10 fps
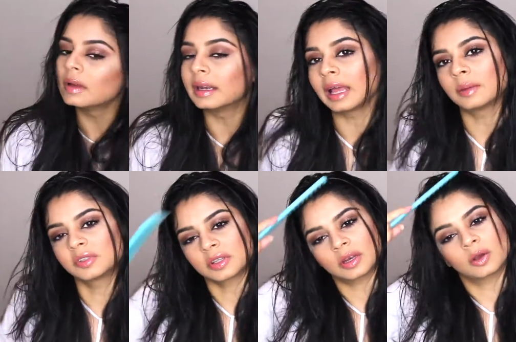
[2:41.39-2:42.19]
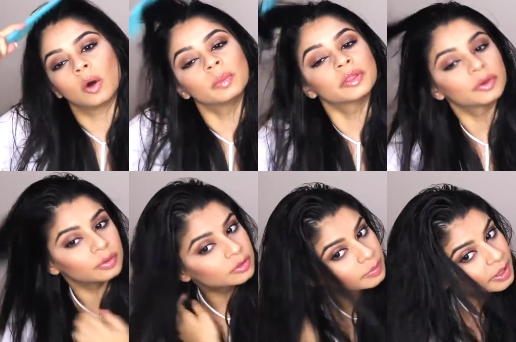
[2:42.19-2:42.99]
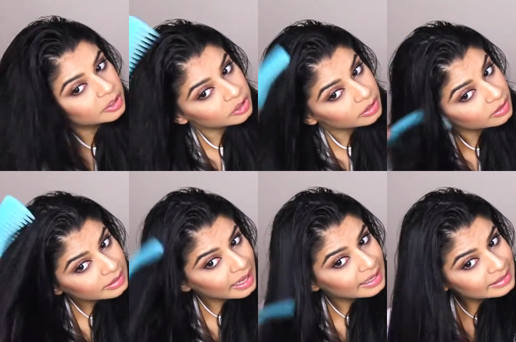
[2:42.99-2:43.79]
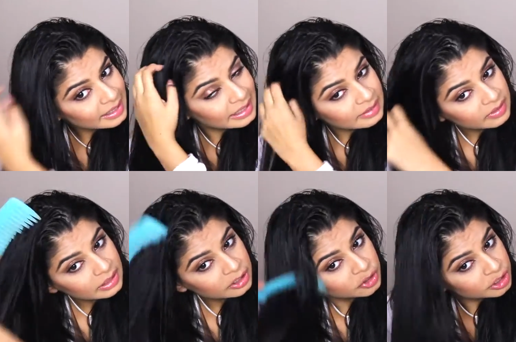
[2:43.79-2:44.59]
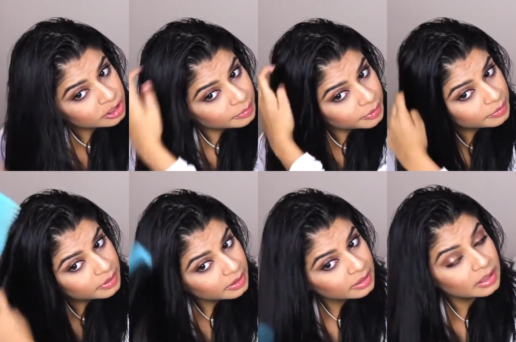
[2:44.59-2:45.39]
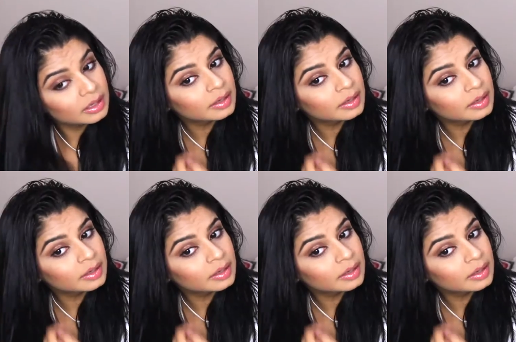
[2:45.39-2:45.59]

And now I'm just going to comb it through to make sure that it's like evenly distributed.